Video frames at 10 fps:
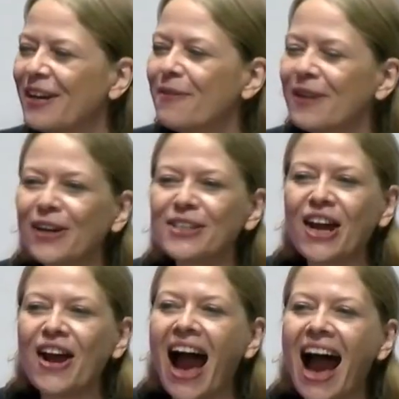We also
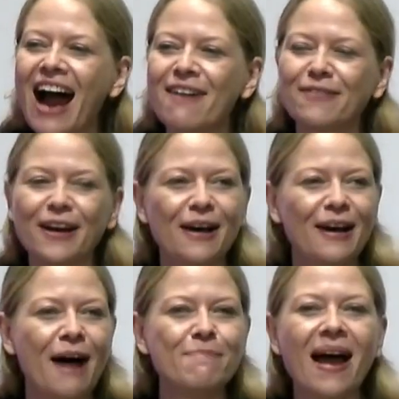have
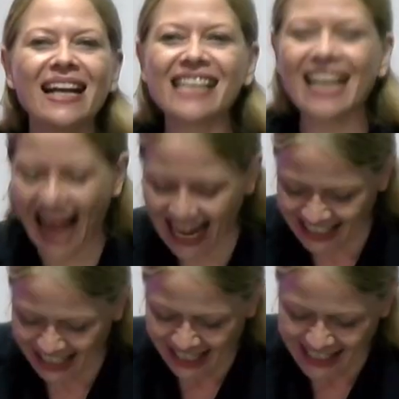amazing
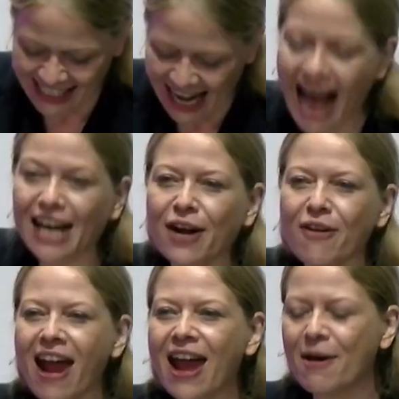candidates in Hannah
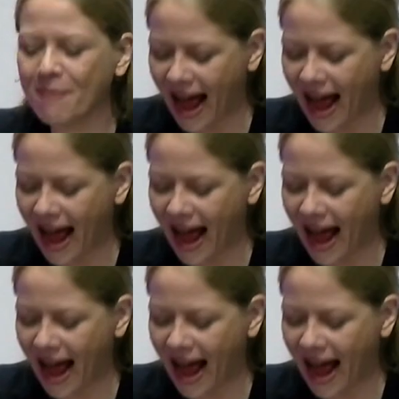Graham,